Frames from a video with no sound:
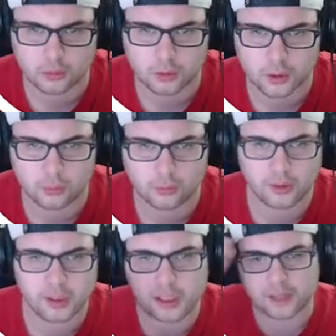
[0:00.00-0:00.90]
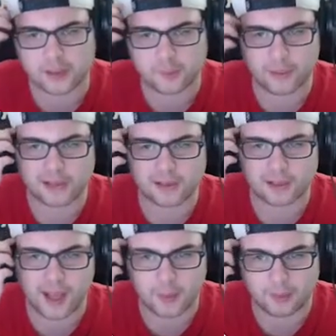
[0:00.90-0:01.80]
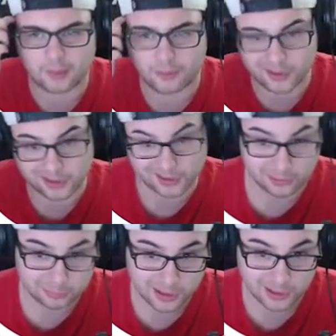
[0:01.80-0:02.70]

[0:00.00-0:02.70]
I don't think anything bad's gonna happen for a little bit,